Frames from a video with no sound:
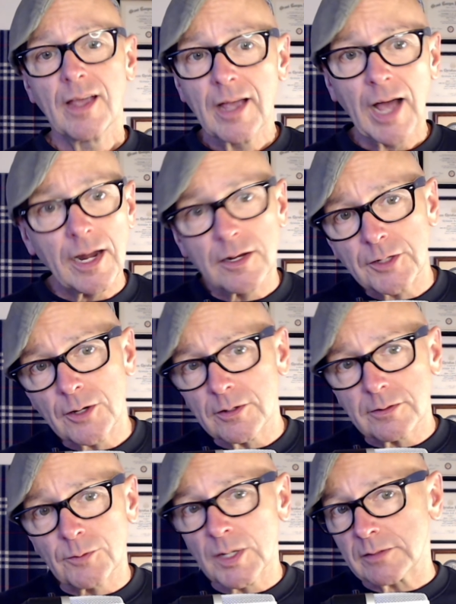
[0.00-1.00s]
I don't know
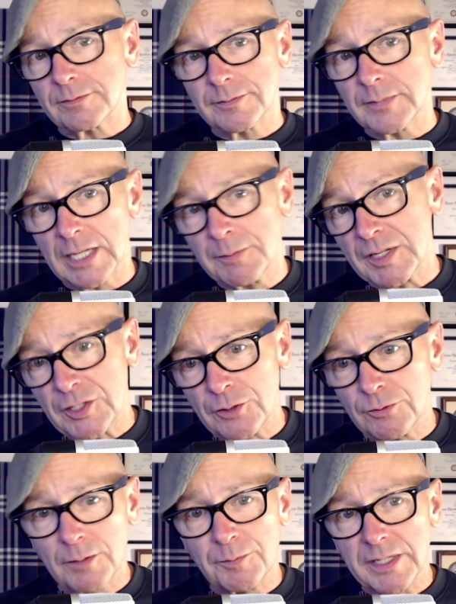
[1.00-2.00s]
what gimmick you
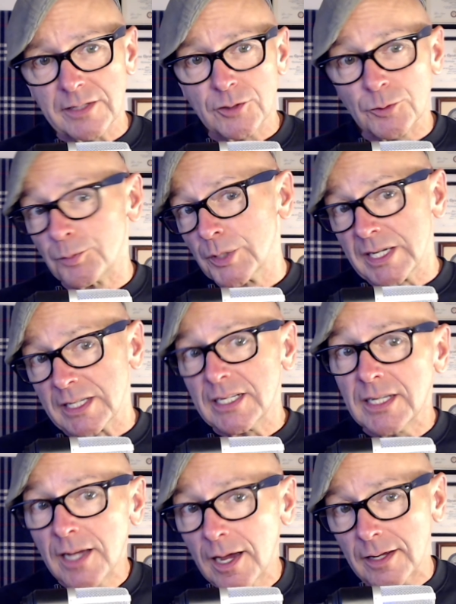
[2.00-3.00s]
want me to bring
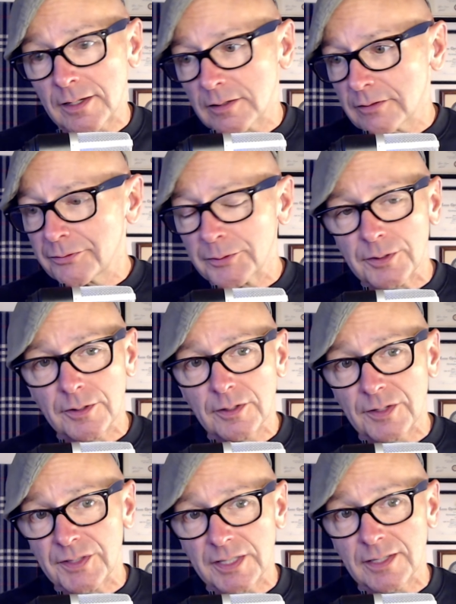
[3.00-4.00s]
in for
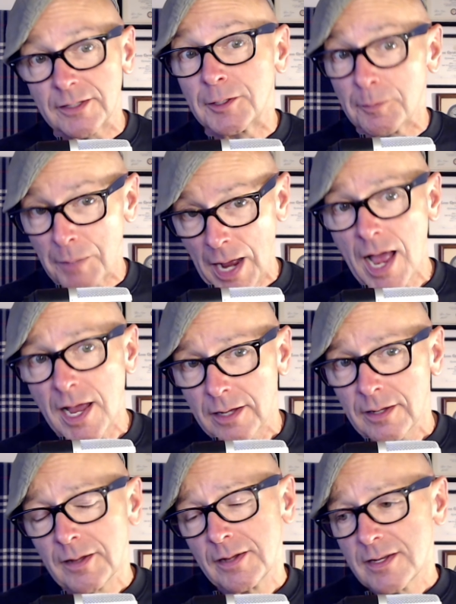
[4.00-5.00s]
the goodbye
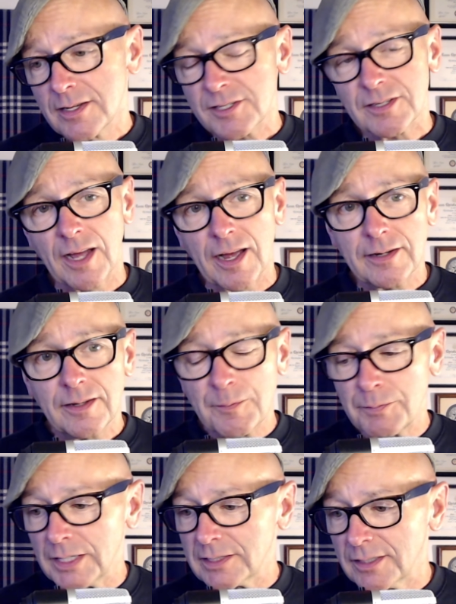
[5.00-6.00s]
slide,
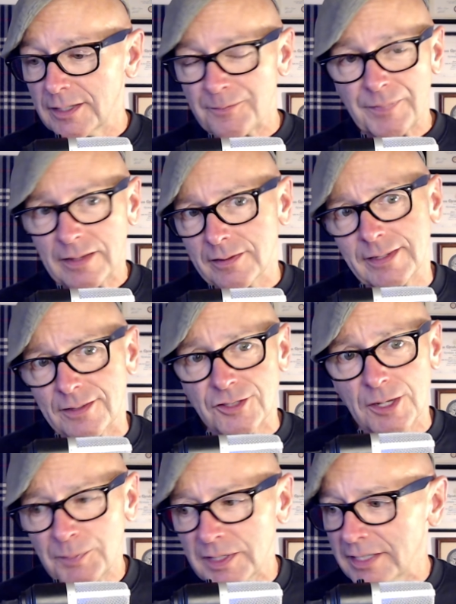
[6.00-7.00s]
but um, I'll think of
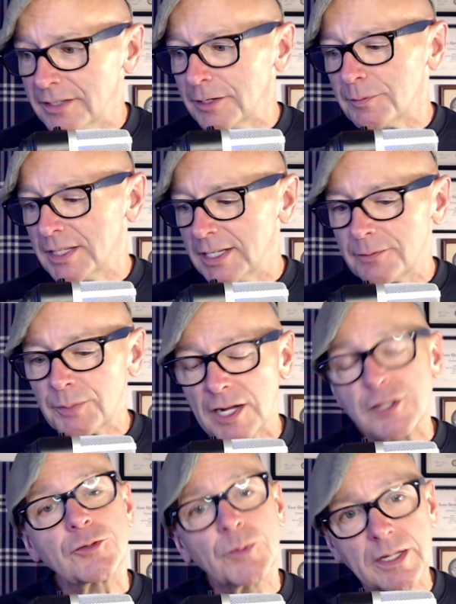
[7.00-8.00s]
something here in a minute. But I
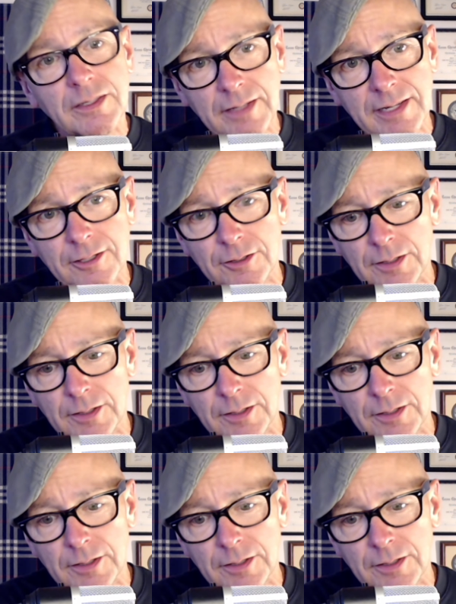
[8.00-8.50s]
just want to thank you